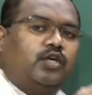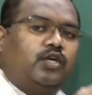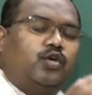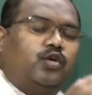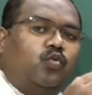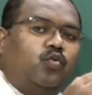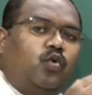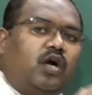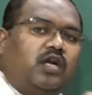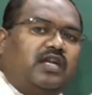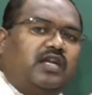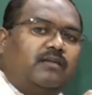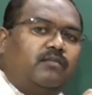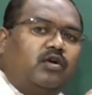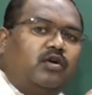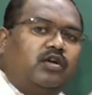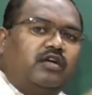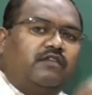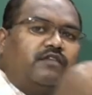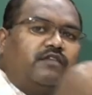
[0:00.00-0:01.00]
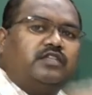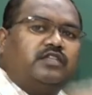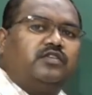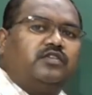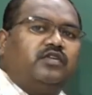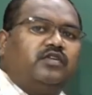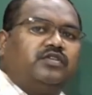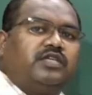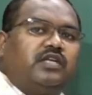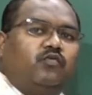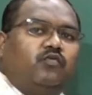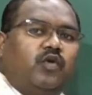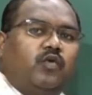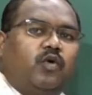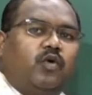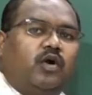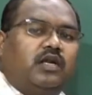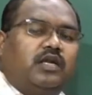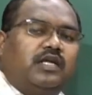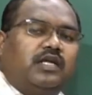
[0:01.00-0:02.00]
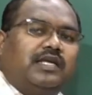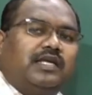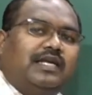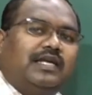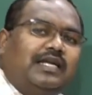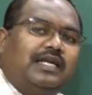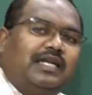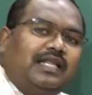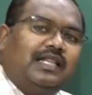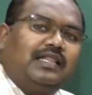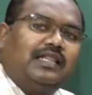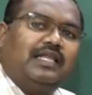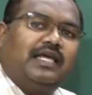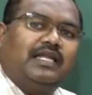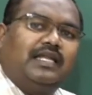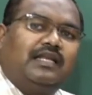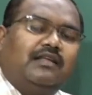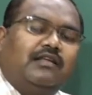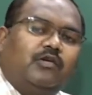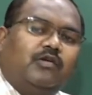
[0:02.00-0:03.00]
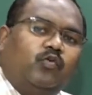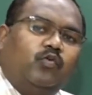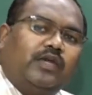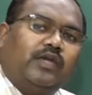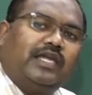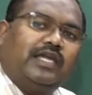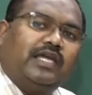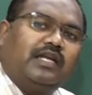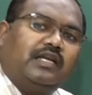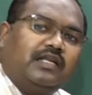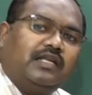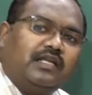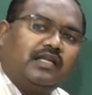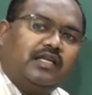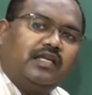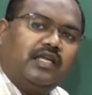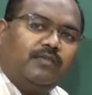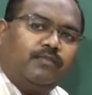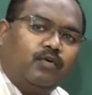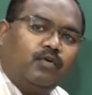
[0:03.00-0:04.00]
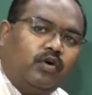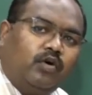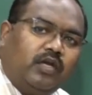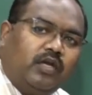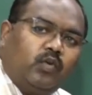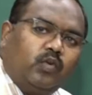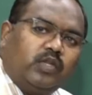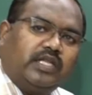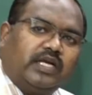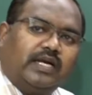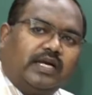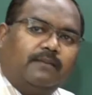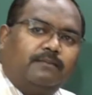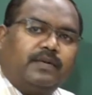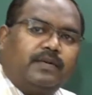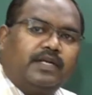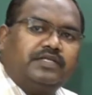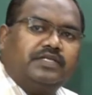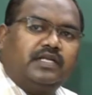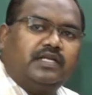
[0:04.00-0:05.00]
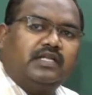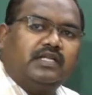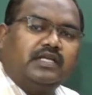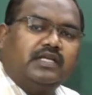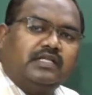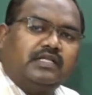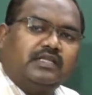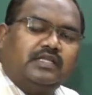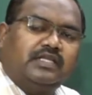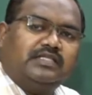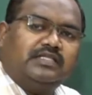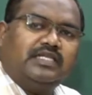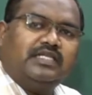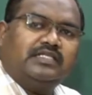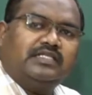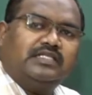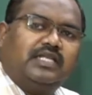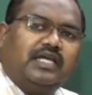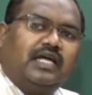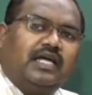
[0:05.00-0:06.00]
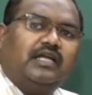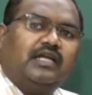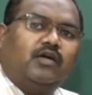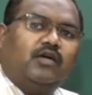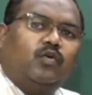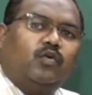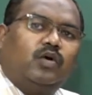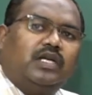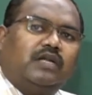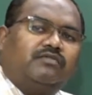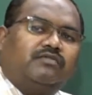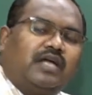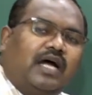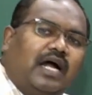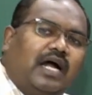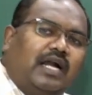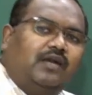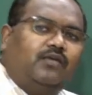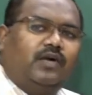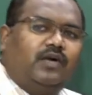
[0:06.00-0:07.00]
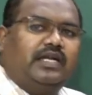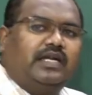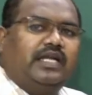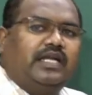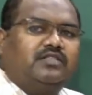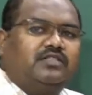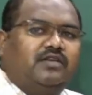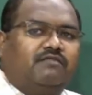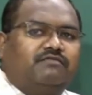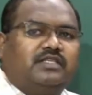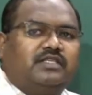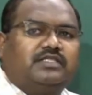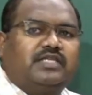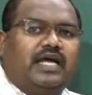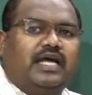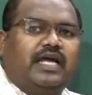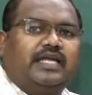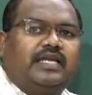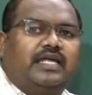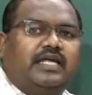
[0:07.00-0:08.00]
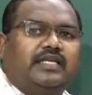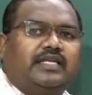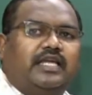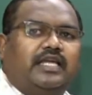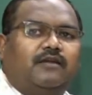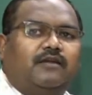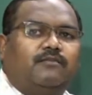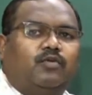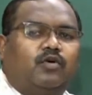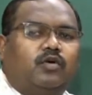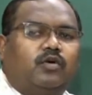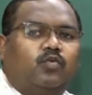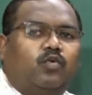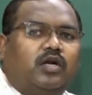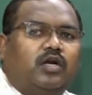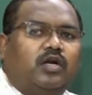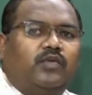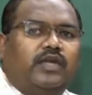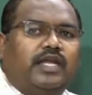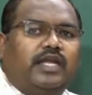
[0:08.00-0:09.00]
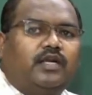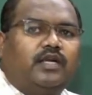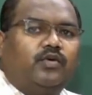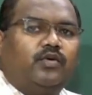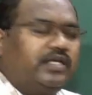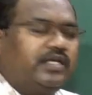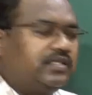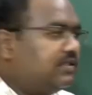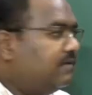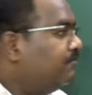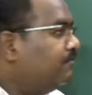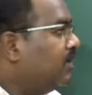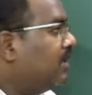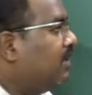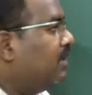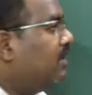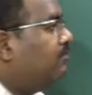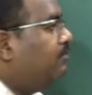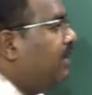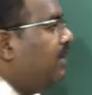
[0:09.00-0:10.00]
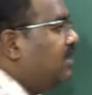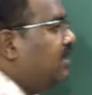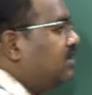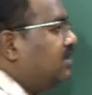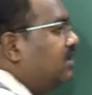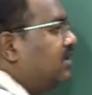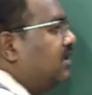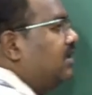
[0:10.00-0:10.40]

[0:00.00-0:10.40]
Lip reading: to what amount of resolution we want. Till then we can keep going with the compression. This is the one of the advantage of this hierarchical mode. What we can do is, means